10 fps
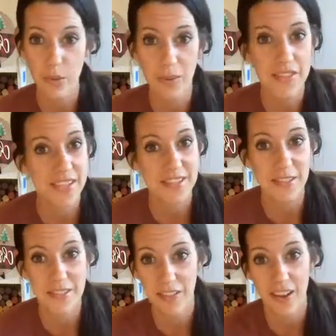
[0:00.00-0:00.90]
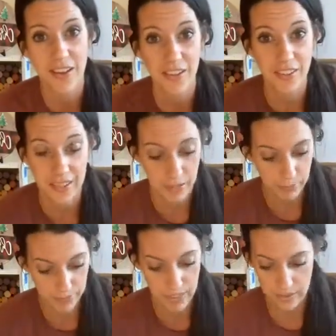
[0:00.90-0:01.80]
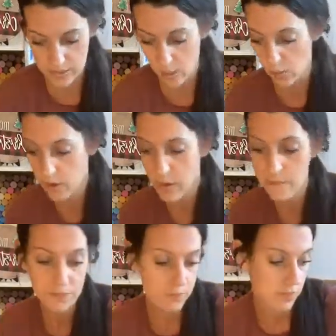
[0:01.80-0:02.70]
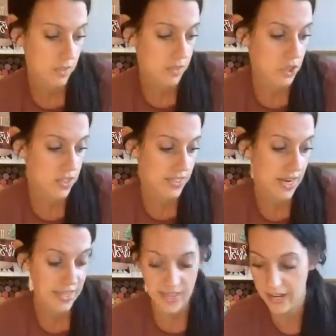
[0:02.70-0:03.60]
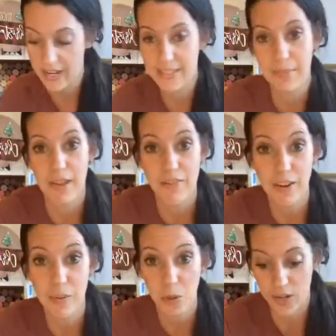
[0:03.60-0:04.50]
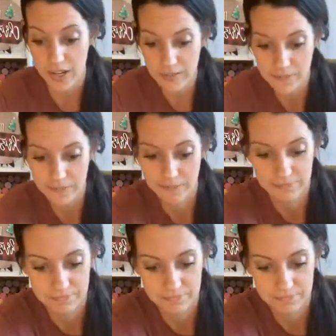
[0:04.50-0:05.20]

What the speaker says: to do it while the stencil's still on, you're gonna get bleeding. So just take that as my fair warning.